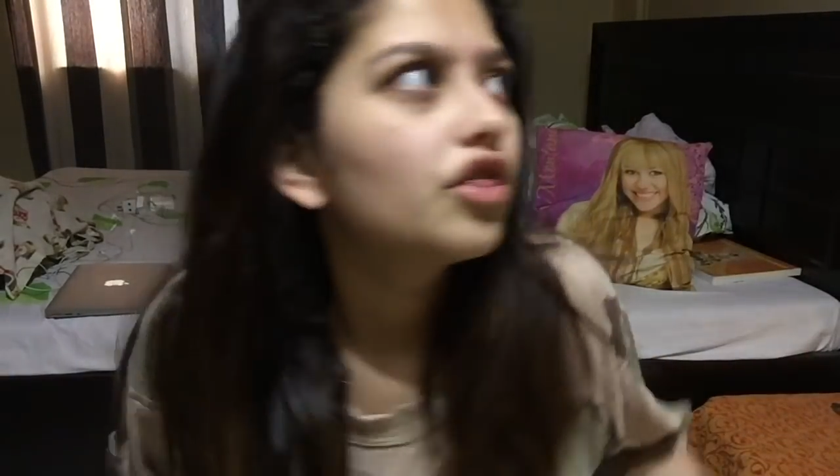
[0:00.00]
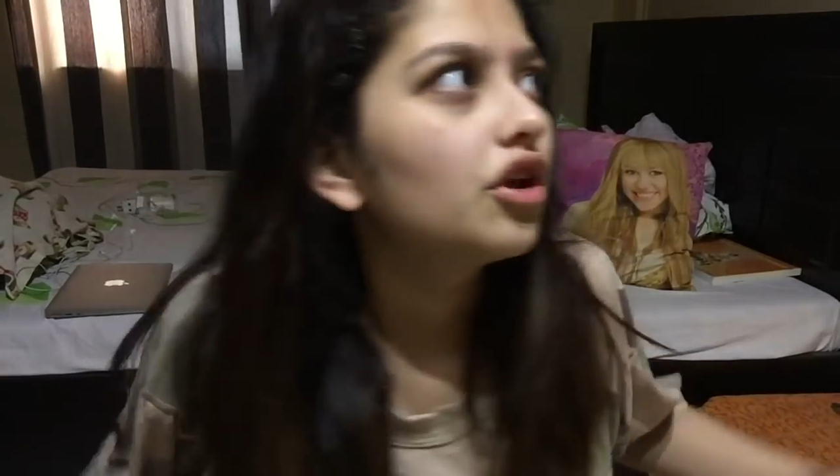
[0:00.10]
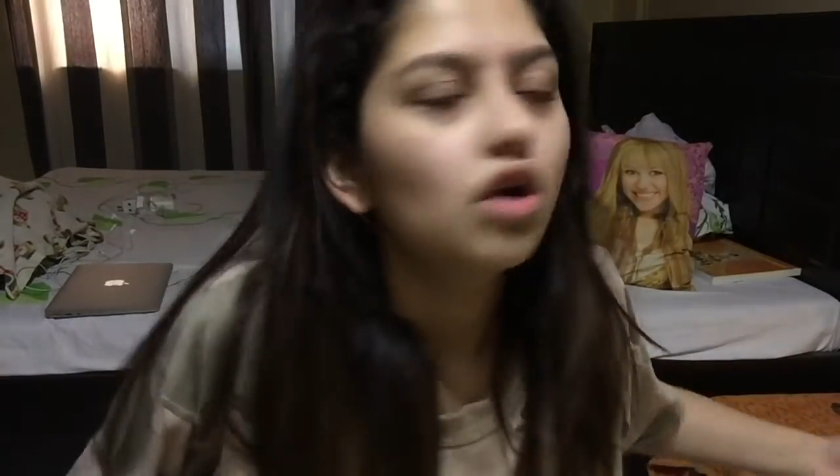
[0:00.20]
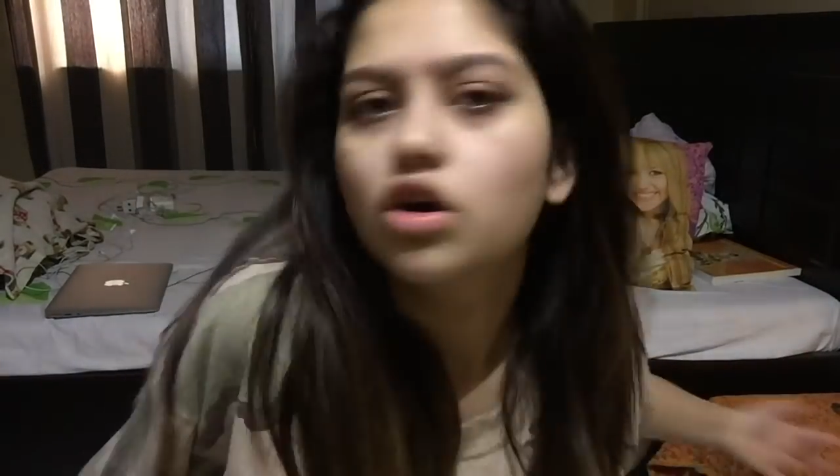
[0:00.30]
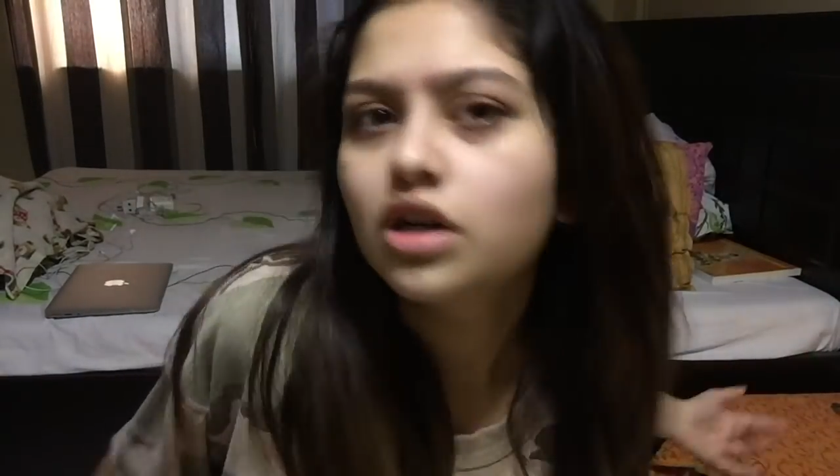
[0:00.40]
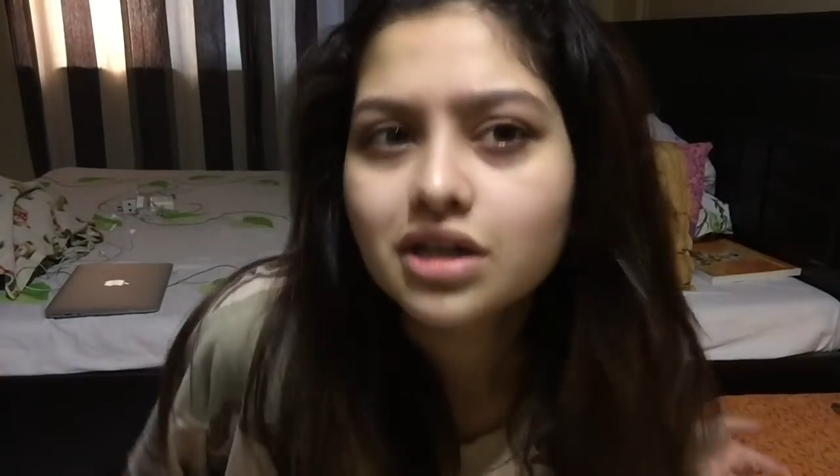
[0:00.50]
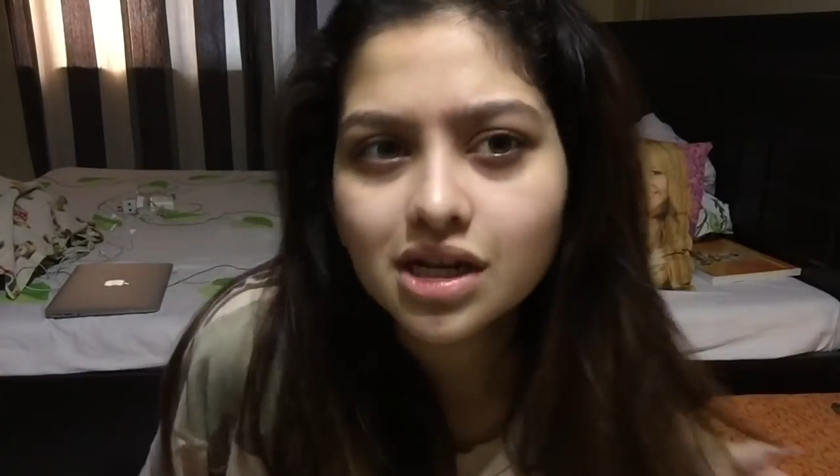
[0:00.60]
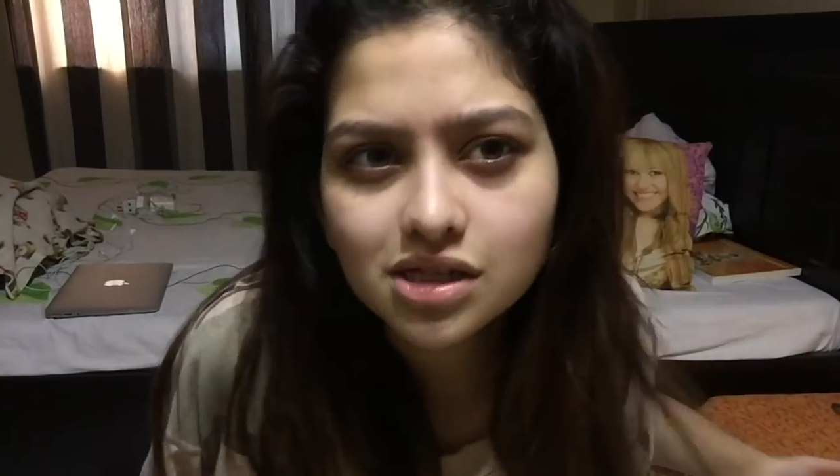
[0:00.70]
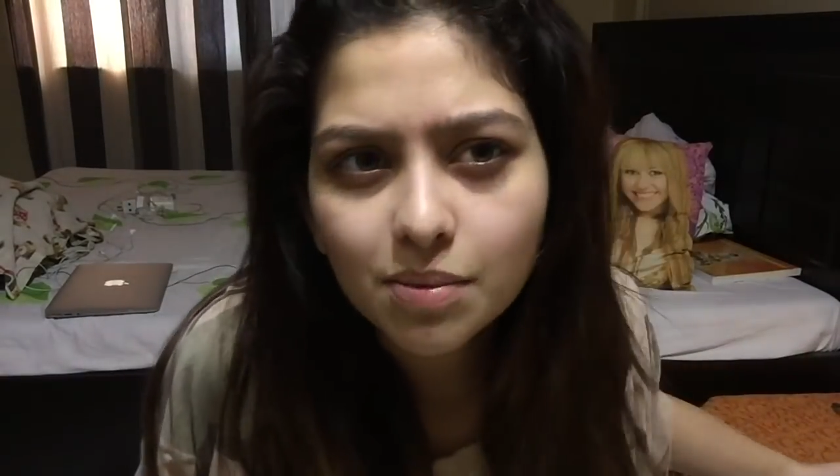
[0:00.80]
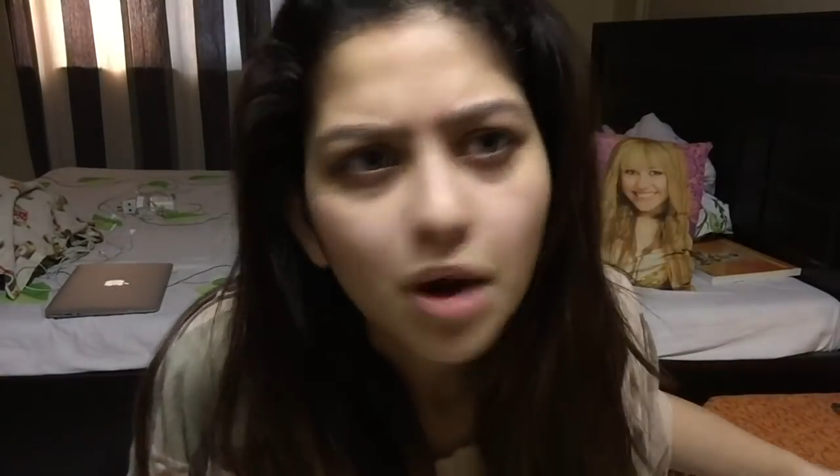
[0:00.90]
They're not gonna
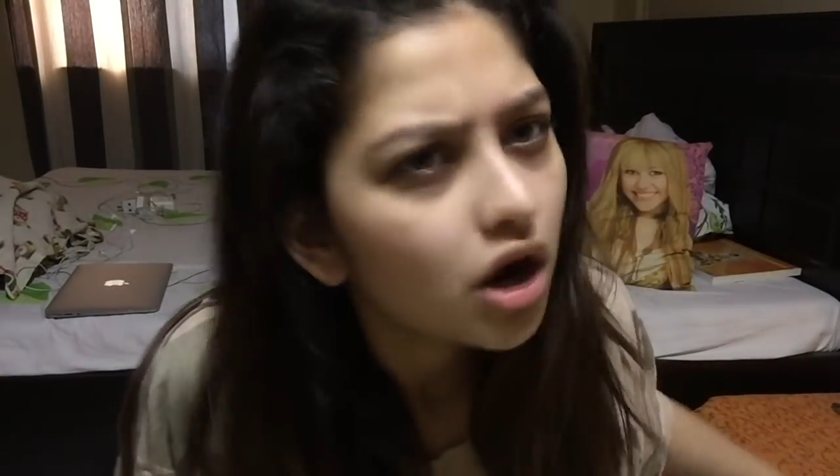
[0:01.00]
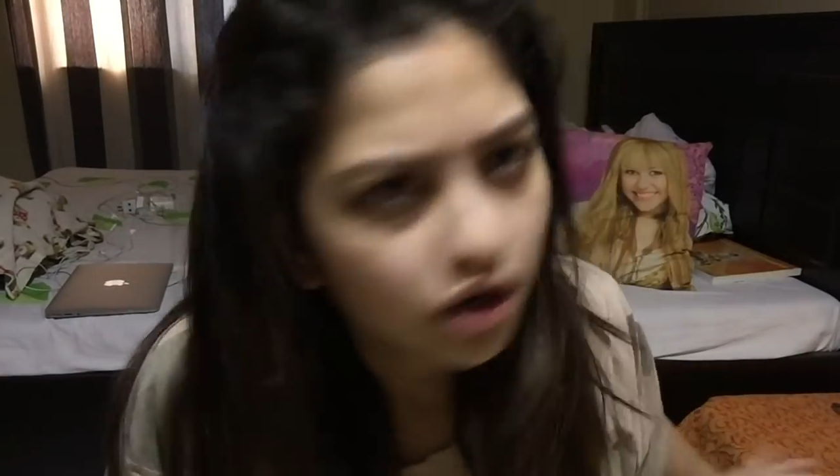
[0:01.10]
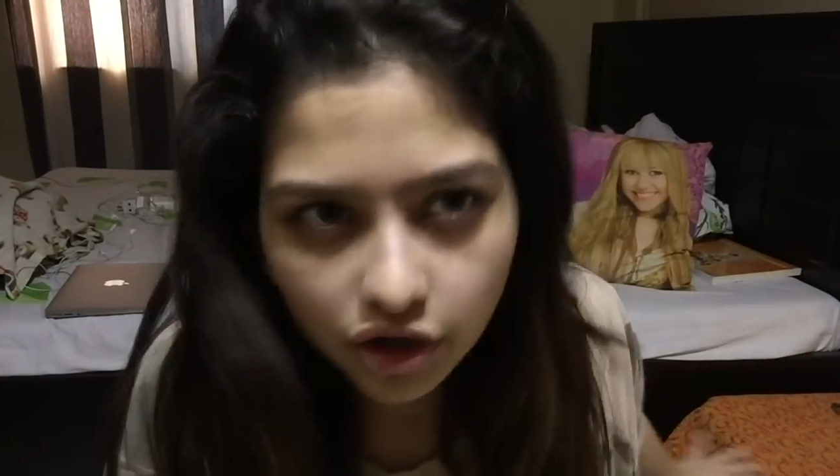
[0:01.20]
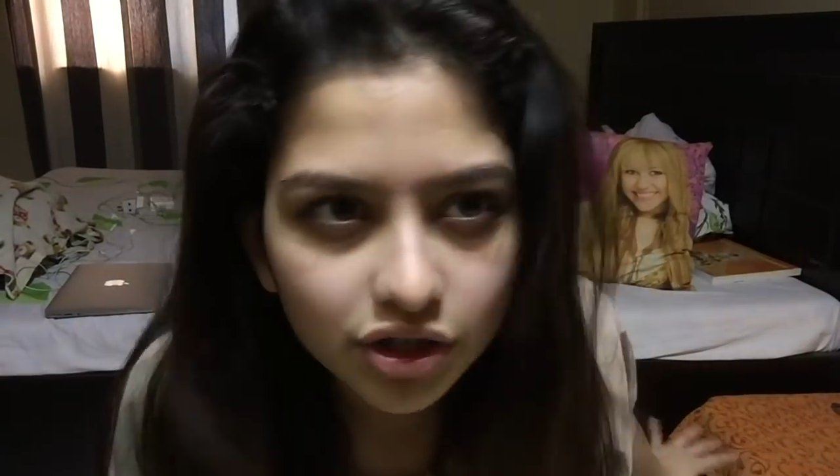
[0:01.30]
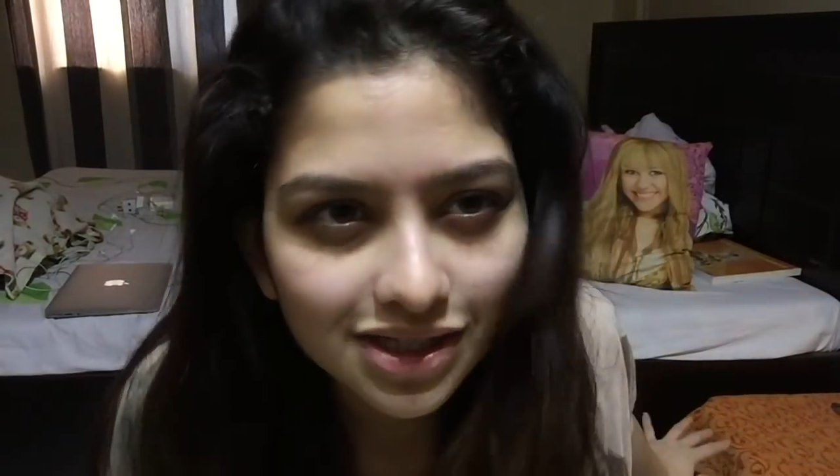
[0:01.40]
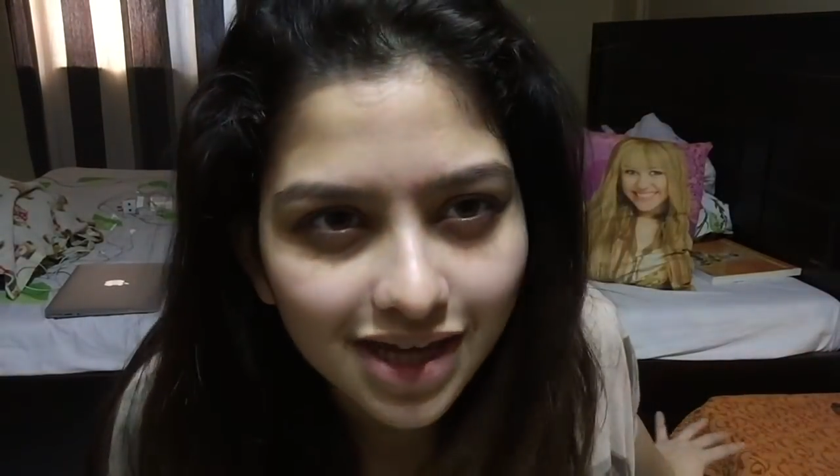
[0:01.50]
dress up to look